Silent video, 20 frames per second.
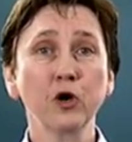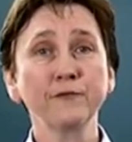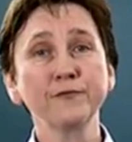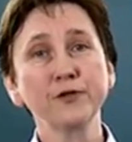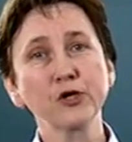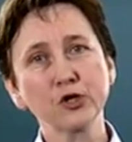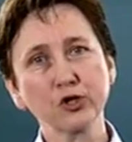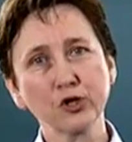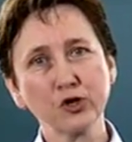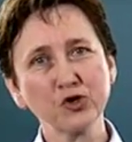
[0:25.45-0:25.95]
of the
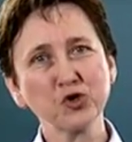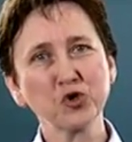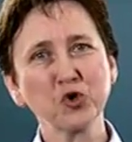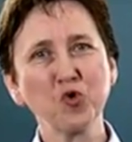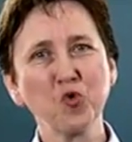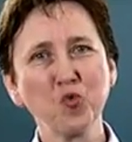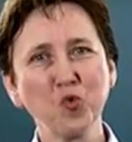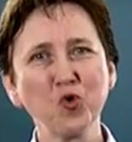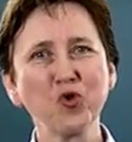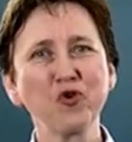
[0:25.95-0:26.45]

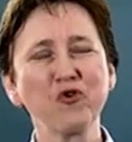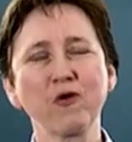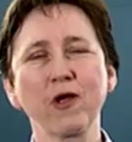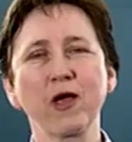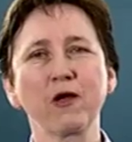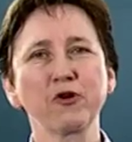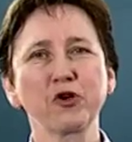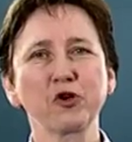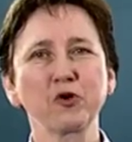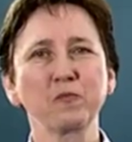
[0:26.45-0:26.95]
Surgical Ward
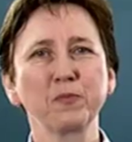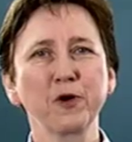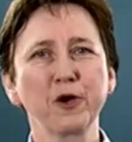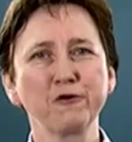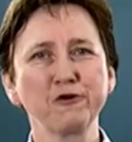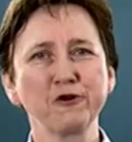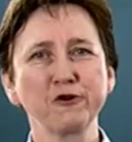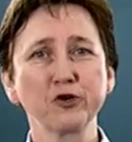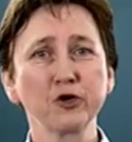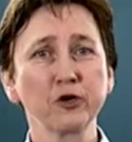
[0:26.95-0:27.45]
Round
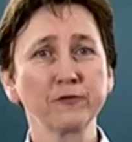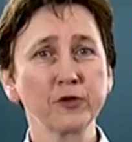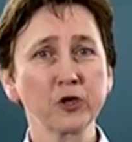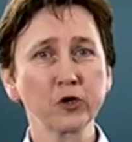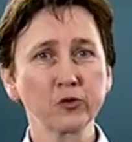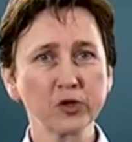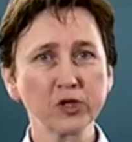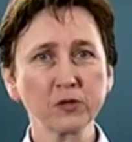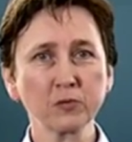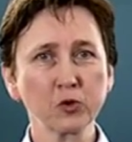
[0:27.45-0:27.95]
component of the
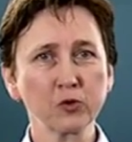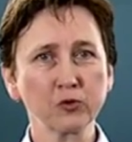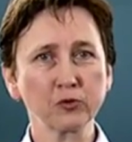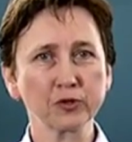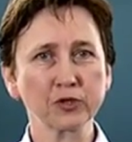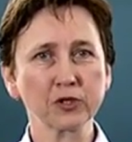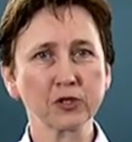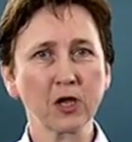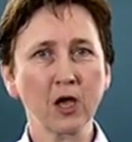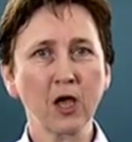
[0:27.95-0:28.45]
CRISP course,